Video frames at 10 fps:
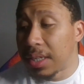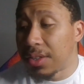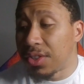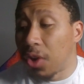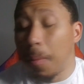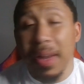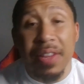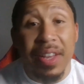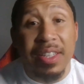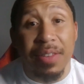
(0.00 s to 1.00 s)
So many
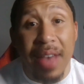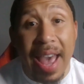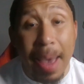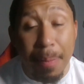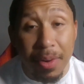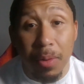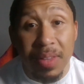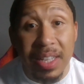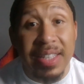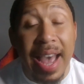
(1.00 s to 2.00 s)
things have happened, no
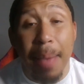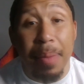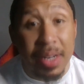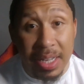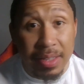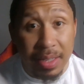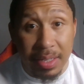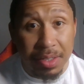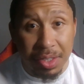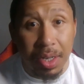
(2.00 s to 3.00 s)
things happened in
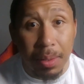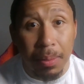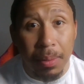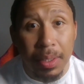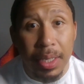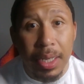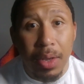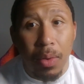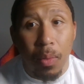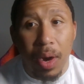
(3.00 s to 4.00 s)
this show
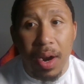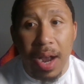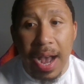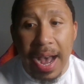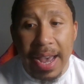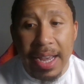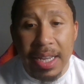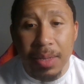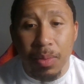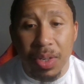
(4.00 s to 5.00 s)
where
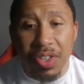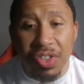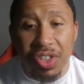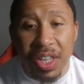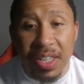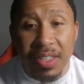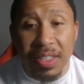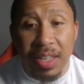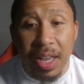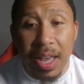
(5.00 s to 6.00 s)
I was
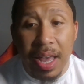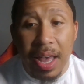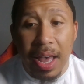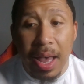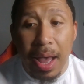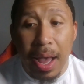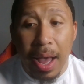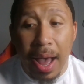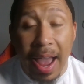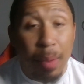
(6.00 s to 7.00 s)
just
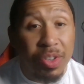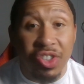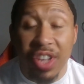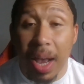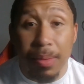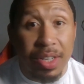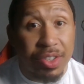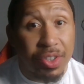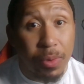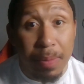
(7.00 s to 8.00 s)
I was shouting
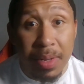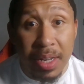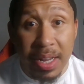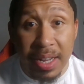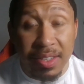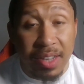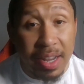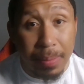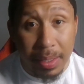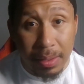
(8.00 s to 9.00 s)
and screaming in
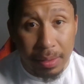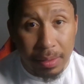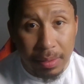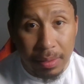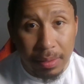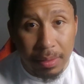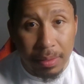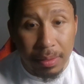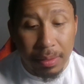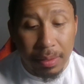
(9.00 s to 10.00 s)
excitement.
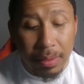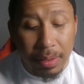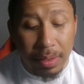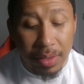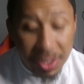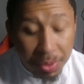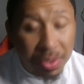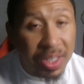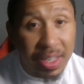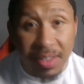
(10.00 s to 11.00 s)

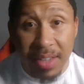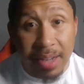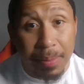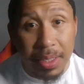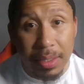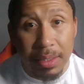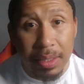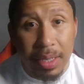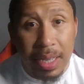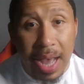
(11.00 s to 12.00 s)
Literally excitement.
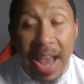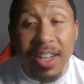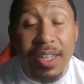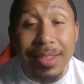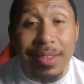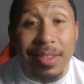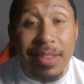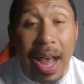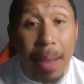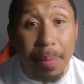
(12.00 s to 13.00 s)
I couldn't
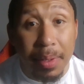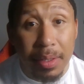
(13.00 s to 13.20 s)
stop.